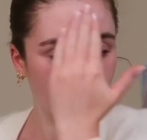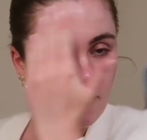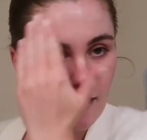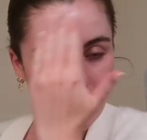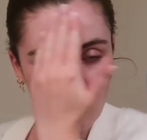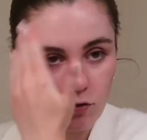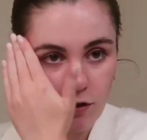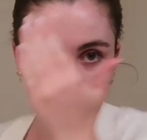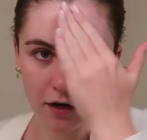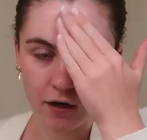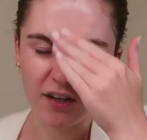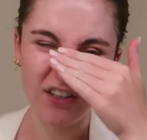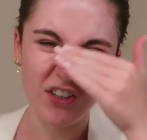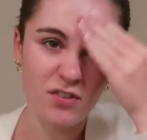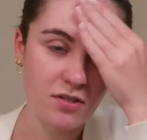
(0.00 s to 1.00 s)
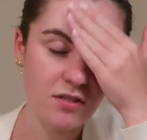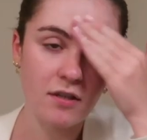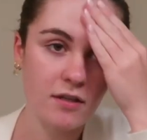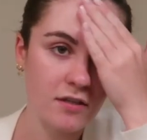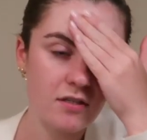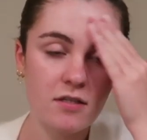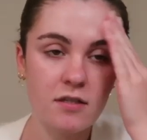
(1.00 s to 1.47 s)
has really gotten used to
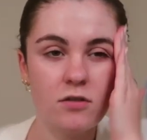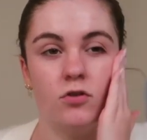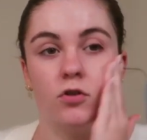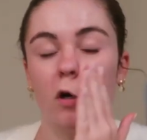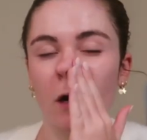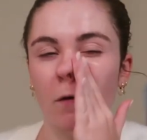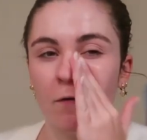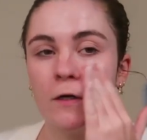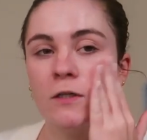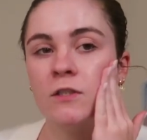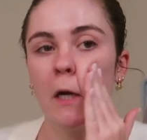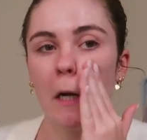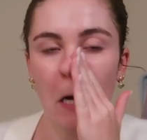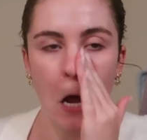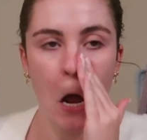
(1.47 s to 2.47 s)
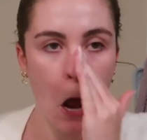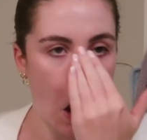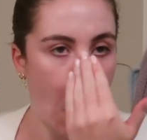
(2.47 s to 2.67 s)
this strong version.